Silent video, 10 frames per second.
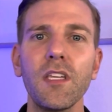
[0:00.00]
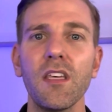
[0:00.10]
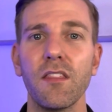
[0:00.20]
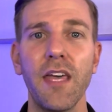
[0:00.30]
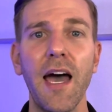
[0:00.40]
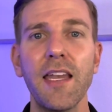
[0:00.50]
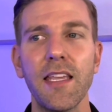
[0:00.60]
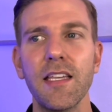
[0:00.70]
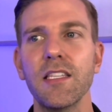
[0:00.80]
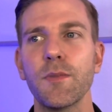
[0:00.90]
That
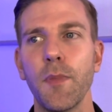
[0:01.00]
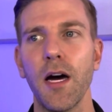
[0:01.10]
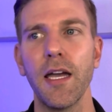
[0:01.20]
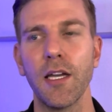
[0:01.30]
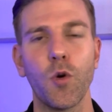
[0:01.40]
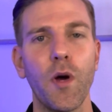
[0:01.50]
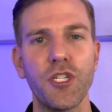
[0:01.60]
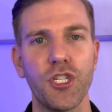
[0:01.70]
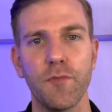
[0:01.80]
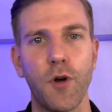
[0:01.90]
is my
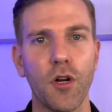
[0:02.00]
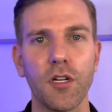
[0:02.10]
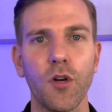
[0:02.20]
question mark